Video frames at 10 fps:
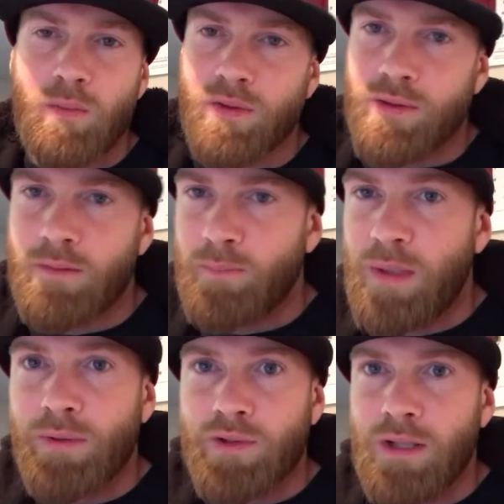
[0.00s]
to be
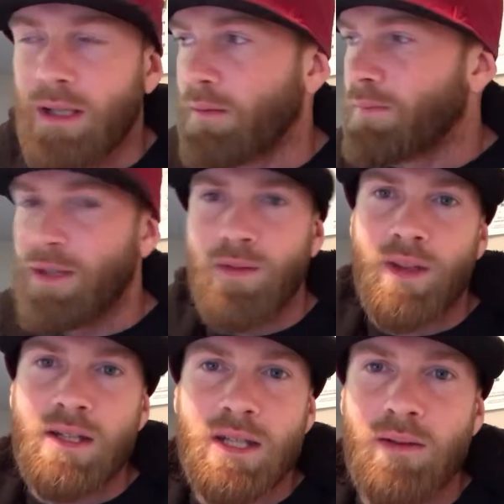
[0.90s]
people drinking, even
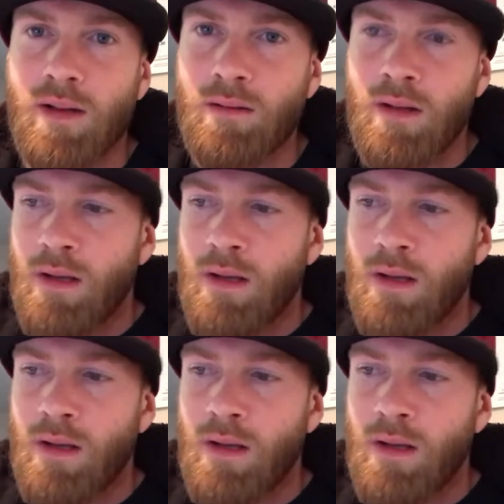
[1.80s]
Thanksgiving.